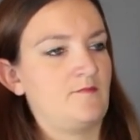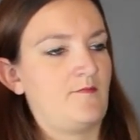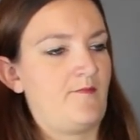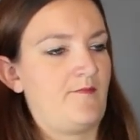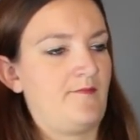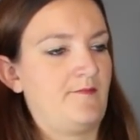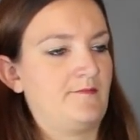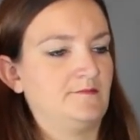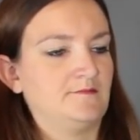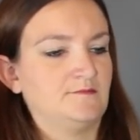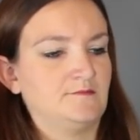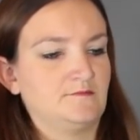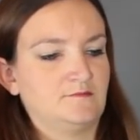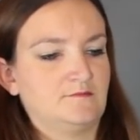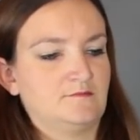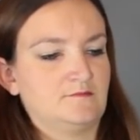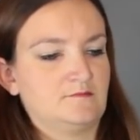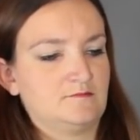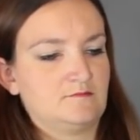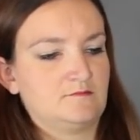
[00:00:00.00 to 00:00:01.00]

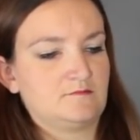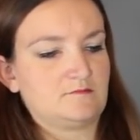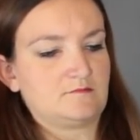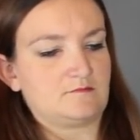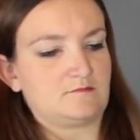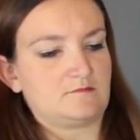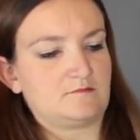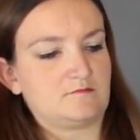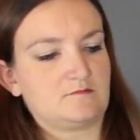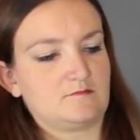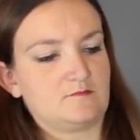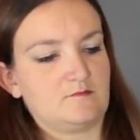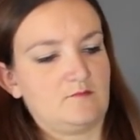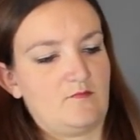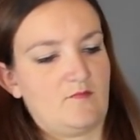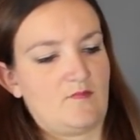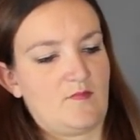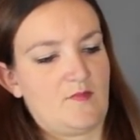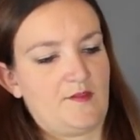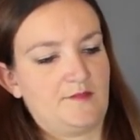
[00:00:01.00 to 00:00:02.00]

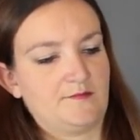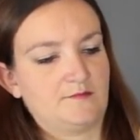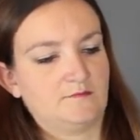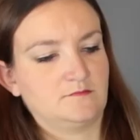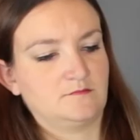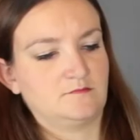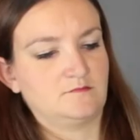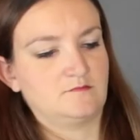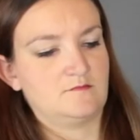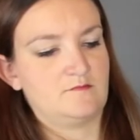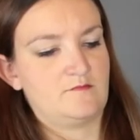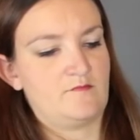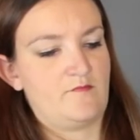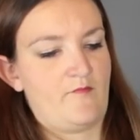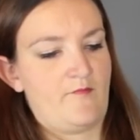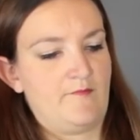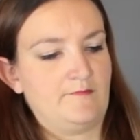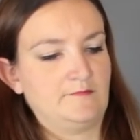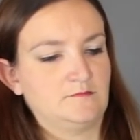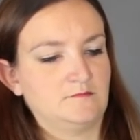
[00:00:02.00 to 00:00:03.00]

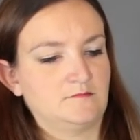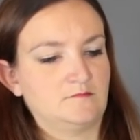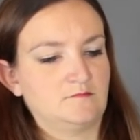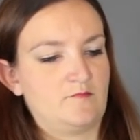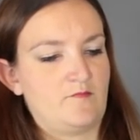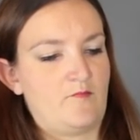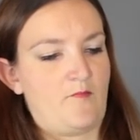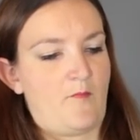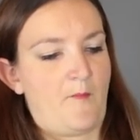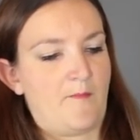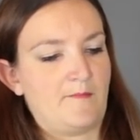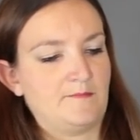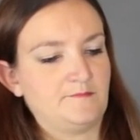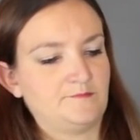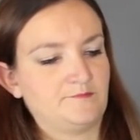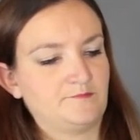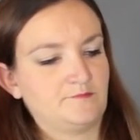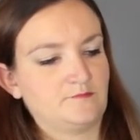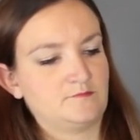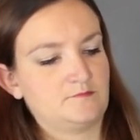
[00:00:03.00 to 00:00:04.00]

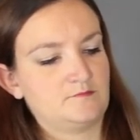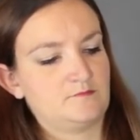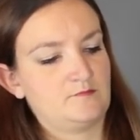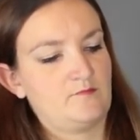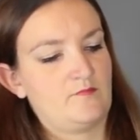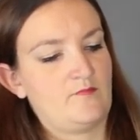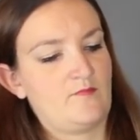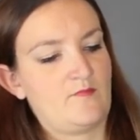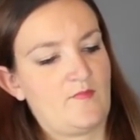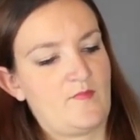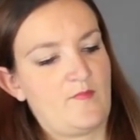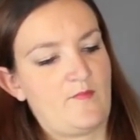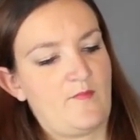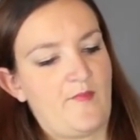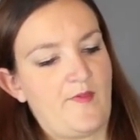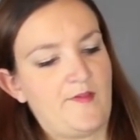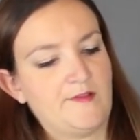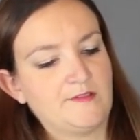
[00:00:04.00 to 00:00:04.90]
(no one is talking)